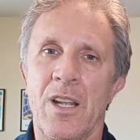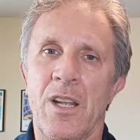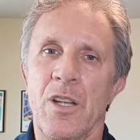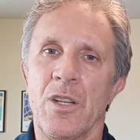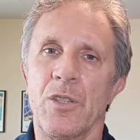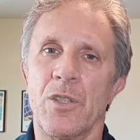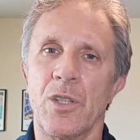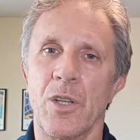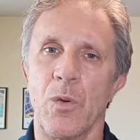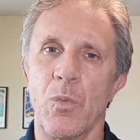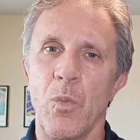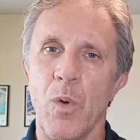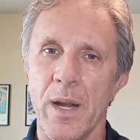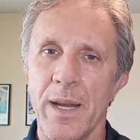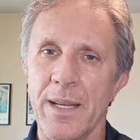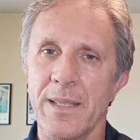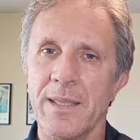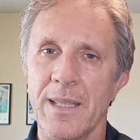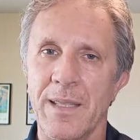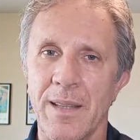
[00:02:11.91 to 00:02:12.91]
So what
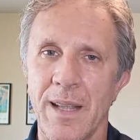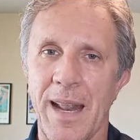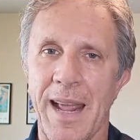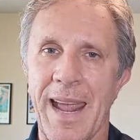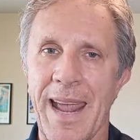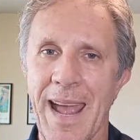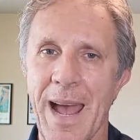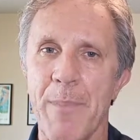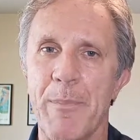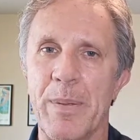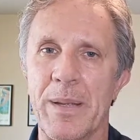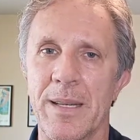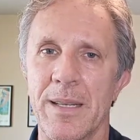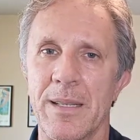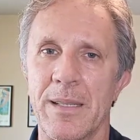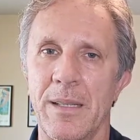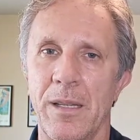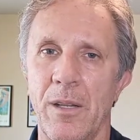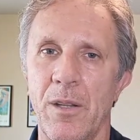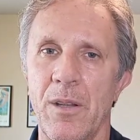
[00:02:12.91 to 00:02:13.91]
is it that
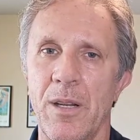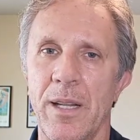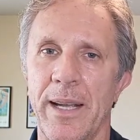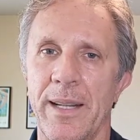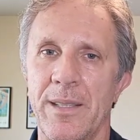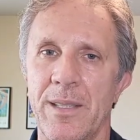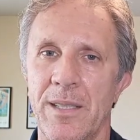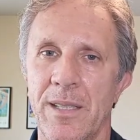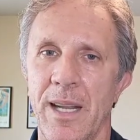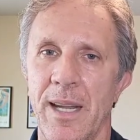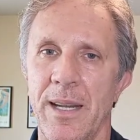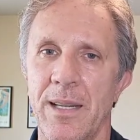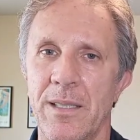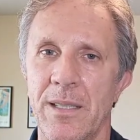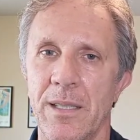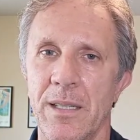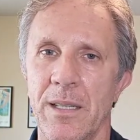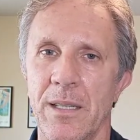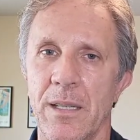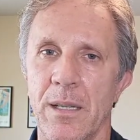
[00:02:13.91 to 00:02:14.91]
happened in the United States
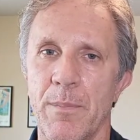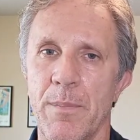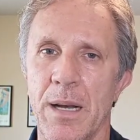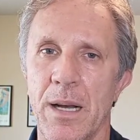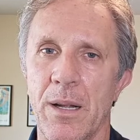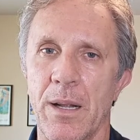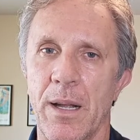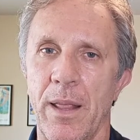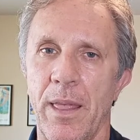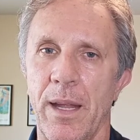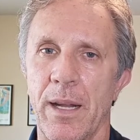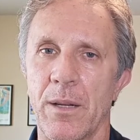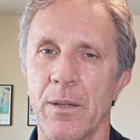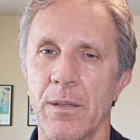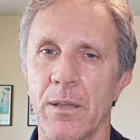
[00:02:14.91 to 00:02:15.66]
in about, I think,